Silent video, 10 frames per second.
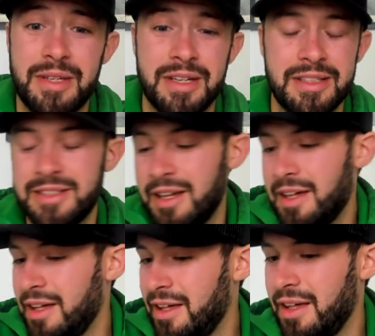Because
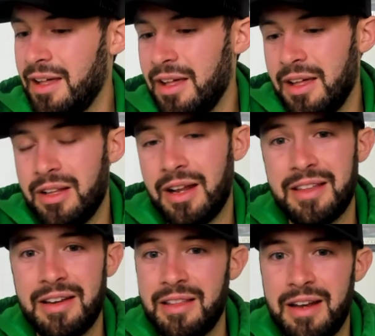at
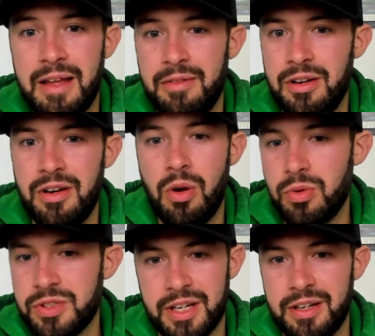the end of the day, no
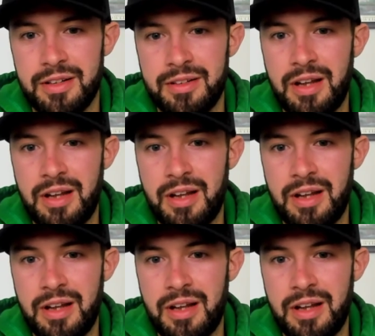one's gonna.